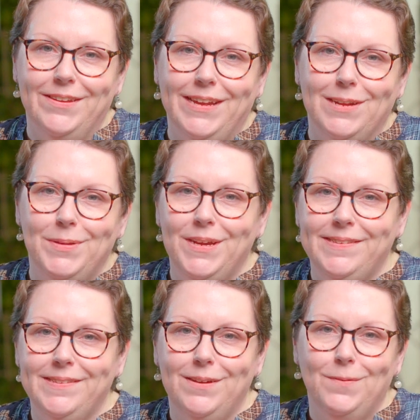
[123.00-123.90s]
looking
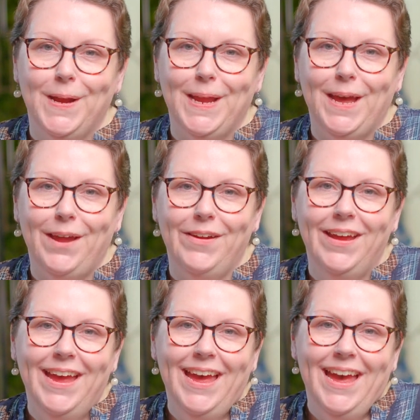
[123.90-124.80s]
person in a white coat.
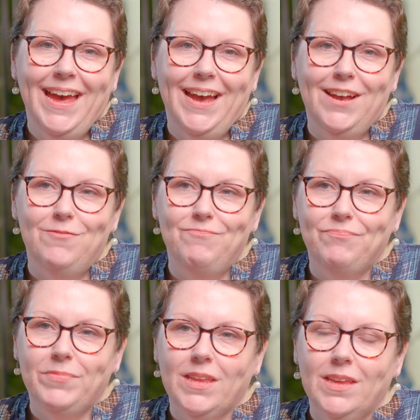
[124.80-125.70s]

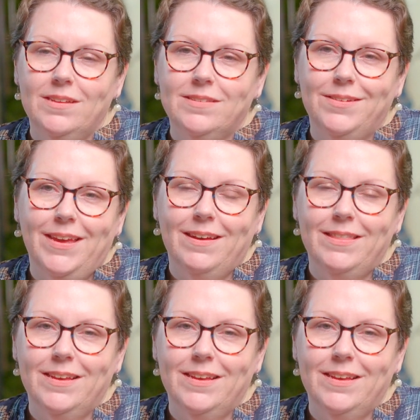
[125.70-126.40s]
I